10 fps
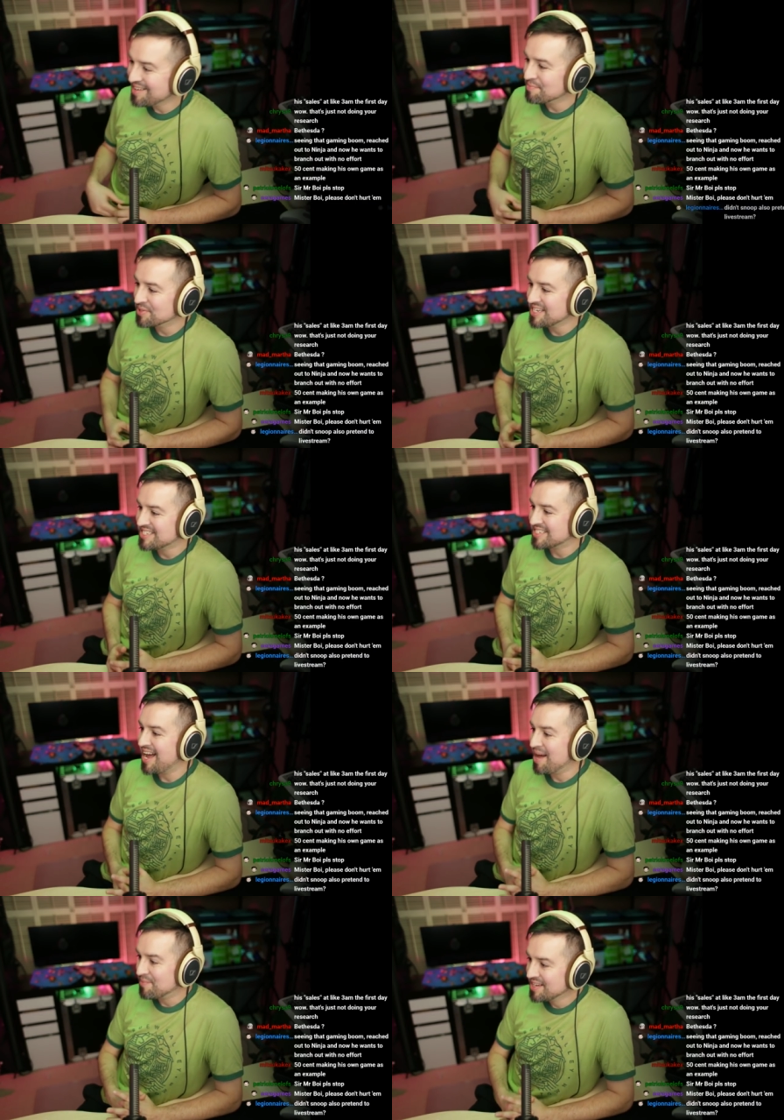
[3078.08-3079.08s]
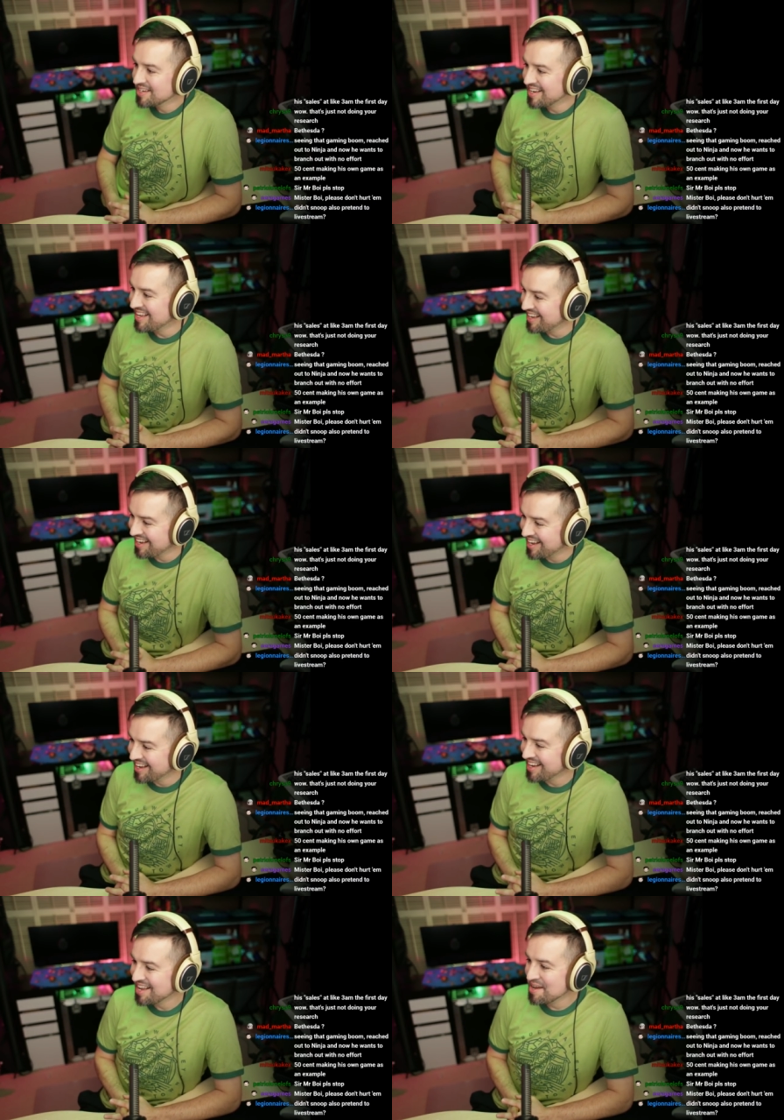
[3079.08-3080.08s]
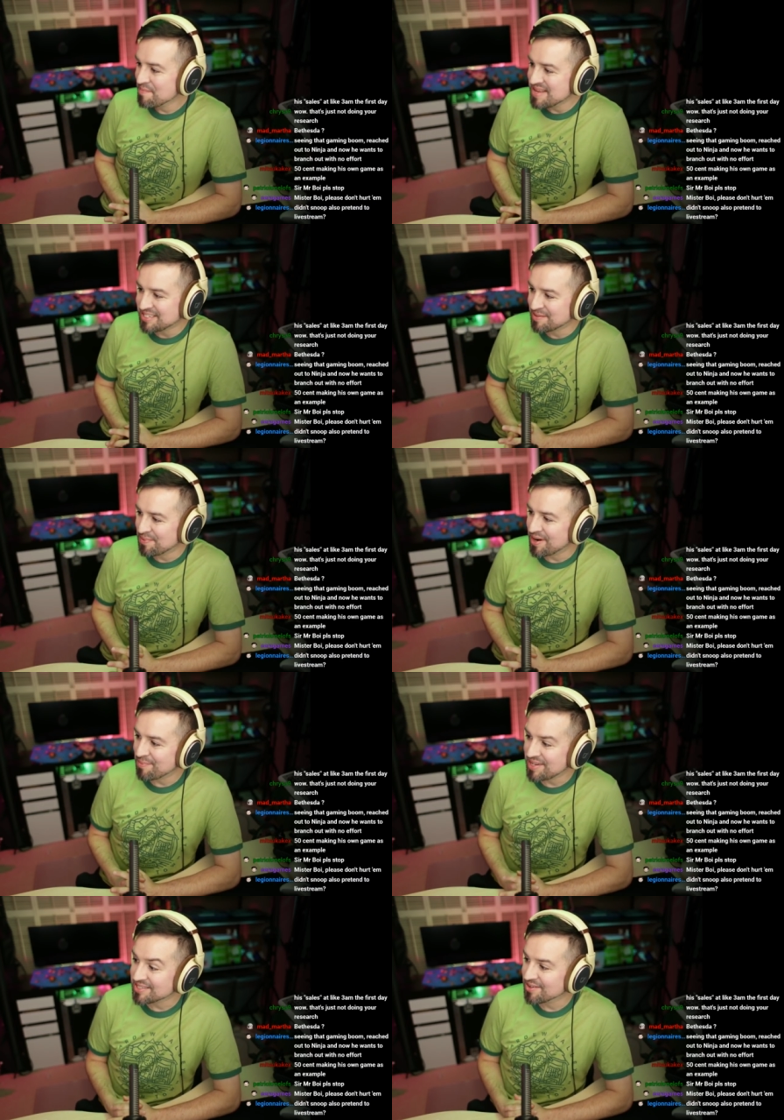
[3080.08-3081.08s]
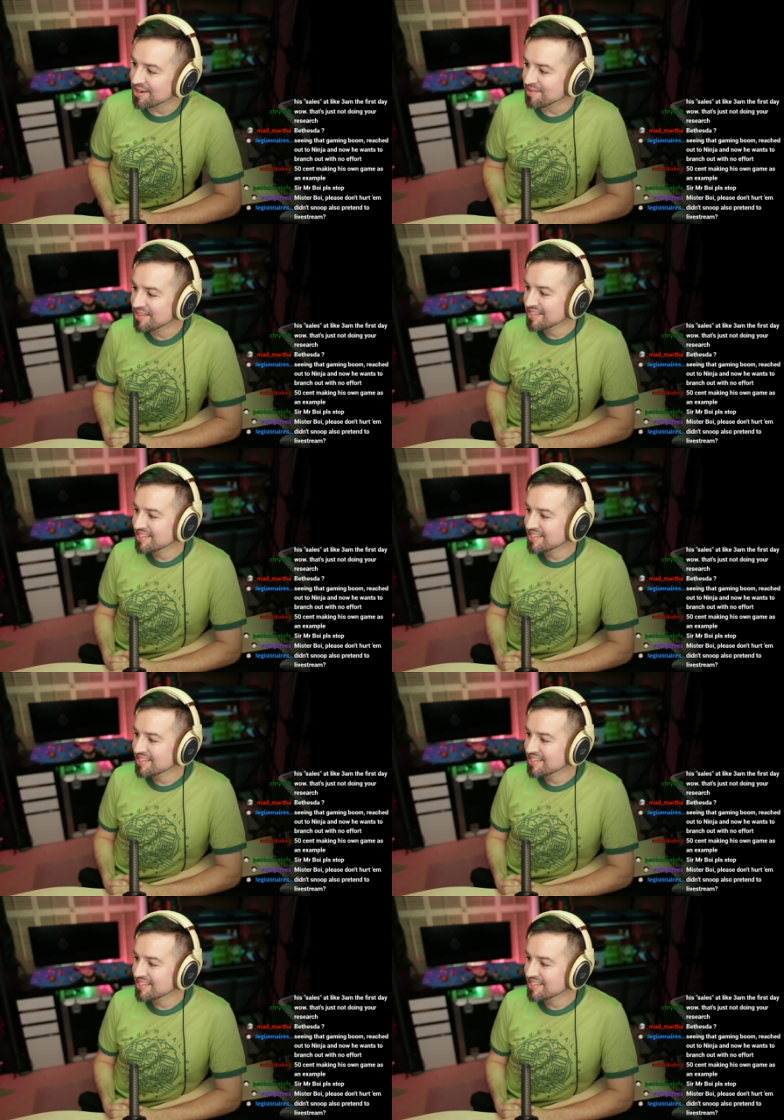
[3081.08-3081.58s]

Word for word: please stop. Mr. Boy, please don't hurt him.